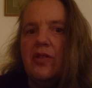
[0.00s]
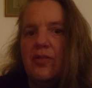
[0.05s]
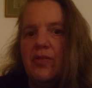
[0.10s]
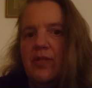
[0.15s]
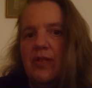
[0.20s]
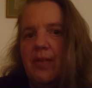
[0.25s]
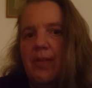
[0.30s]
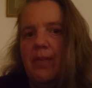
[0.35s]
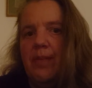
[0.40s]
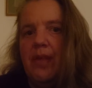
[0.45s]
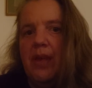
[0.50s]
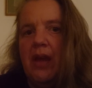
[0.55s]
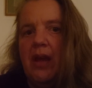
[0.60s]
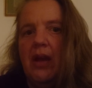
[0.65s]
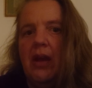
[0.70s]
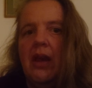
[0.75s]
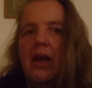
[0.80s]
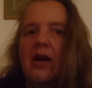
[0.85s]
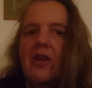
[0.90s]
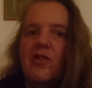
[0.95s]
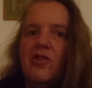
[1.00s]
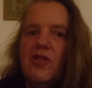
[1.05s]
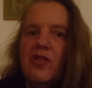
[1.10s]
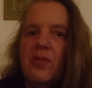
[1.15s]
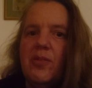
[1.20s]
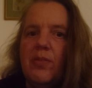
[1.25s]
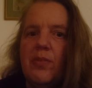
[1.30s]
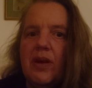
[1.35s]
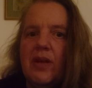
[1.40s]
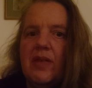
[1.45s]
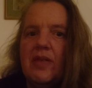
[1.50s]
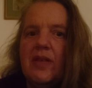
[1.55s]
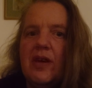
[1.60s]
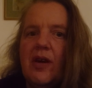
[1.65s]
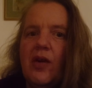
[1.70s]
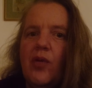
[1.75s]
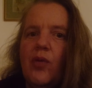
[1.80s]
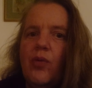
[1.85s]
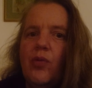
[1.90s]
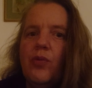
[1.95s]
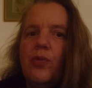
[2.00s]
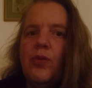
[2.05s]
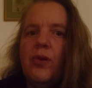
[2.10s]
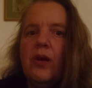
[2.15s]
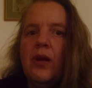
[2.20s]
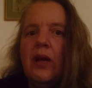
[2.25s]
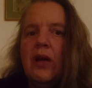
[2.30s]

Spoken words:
of something larger than myself.